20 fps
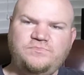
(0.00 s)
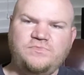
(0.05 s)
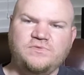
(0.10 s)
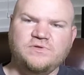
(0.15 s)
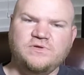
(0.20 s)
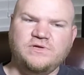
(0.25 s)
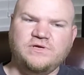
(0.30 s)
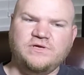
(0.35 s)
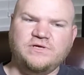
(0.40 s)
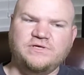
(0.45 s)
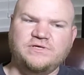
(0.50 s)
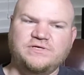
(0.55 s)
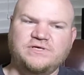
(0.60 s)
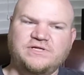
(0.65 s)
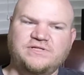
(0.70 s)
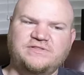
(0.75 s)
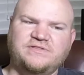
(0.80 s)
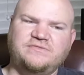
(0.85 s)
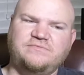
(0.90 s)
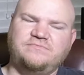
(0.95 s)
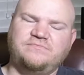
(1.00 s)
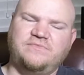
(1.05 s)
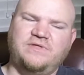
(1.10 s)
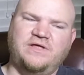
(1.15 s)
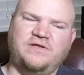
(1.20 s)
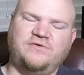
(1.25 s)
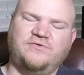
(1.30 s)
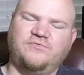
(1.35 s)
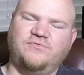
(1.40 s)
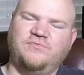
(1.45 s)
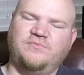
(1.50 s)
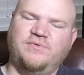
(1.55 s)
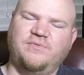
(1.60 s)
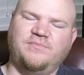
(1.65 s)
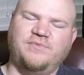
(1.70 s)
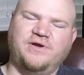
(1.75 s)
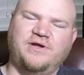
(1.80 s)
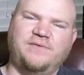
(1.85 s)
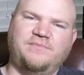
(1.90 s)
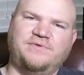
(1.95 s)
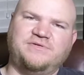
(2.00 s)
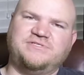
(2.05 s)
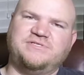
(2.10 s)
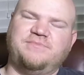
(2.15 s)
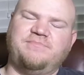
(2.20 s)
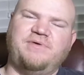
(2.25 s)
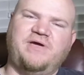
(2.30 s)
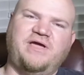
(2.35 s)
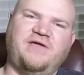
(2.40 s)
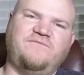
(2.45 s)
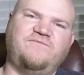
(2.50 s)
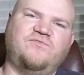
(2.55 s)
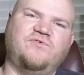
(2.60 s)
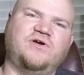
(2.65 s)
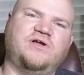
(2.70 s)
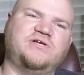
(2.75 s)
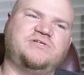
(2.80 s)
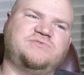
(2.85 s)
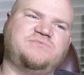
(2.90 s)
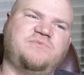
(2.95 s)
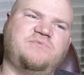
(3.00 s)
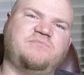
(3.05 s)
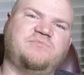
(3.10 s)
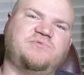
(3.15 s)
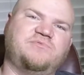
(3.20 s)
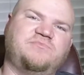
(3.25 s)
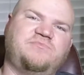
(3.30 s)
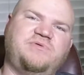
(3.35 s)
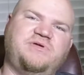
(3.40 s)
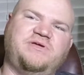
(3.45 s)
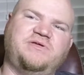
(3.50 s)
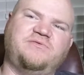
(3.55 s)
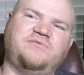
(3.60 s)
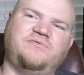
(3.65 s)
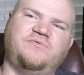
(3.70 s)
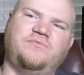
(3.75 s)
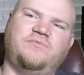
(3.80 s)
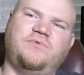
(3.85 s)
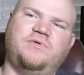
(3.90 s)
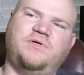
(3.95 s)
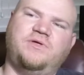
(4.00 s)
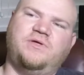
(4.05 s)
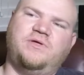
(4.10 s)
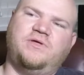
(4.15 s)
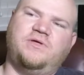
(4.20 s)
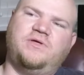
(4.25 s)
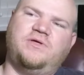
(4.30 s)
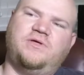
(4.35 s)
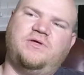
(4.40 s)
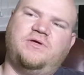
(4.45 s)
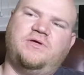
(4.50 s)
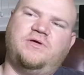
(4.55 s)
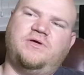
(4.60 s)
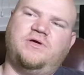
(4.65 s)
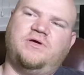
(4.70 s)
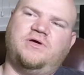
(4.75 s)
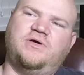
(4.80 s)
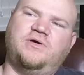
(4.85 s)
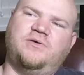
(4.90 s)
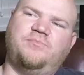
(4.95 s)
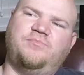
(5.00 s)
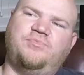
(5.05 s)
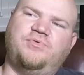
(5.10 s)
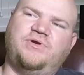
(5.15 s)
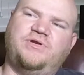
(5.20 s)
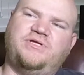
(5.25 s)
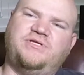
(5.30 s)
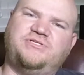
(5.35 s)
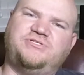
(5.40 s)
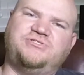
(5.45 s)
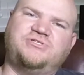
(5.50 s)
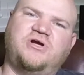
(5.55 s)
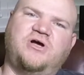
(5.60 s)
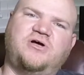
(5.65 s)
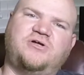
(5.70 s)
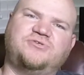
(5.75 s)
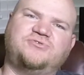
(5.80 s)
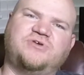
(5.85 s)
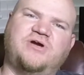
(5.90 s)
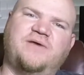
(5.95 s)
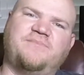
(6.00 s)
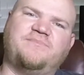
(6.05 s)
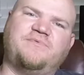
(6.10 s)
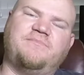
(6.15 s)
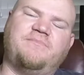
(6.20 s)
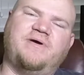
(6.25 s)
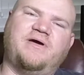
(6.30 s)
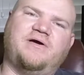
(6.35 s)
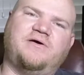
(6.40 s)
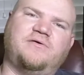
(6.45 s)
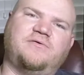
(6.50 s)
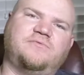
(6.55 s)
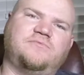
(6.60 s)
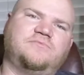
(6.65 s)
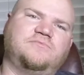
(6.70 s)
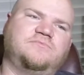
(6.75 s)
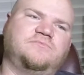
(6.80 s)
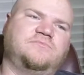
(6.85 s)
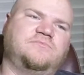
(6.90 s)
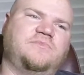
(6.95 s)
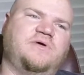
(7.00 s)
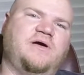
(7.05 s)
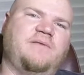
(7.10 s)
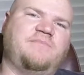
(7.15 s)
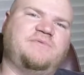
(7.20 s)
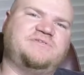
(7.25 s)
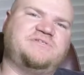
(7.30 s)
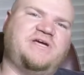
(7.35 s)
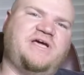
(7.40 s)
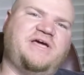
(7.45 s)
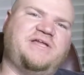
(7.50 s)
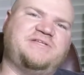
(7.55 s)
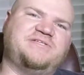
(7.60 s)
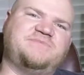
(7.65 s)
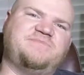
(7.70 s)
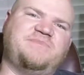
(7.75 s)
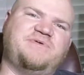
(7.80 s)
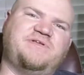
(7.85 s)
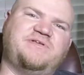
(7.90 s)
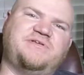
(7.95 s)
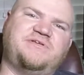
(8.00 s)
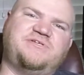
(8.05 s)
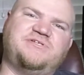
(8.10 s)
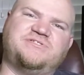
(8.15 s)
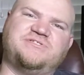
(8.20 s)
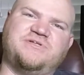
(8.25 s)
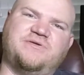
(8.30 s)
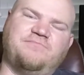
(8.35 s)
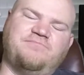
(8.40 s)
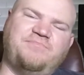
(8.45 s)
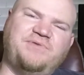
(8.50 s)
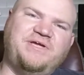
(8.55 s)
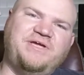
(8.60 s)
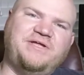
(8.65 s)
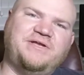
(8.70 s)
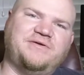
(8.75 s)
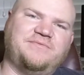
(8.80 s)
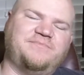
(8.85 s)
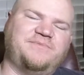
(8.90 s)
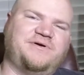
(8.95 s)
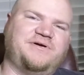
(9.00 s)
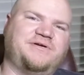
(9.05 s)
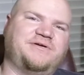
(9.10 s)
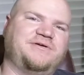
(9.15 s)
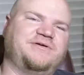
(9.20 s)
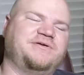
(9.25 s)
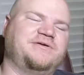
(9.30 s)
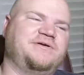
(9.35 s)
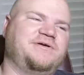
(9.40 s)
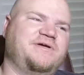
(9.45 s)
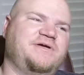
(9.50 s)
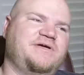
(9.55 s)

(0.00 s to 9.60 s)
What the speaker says: I don't remember how much I paid for it. I just remember being pretty jaw-dropped about how much I had to spend just on peanut butter.